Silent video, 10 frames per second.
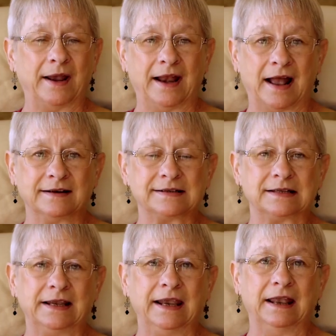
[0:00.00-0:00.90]
Quite
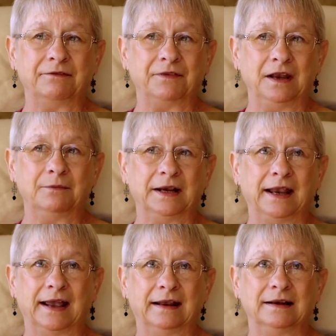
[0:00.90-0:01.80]
honestly, if anyone
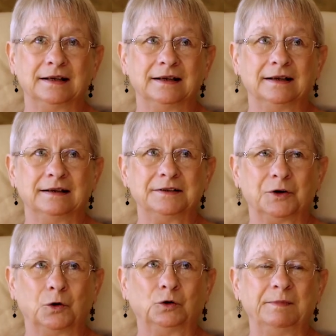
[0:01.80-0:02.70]
had
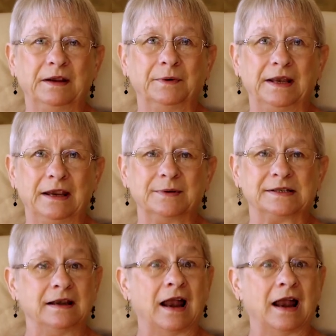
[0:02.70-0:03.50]
told me when he was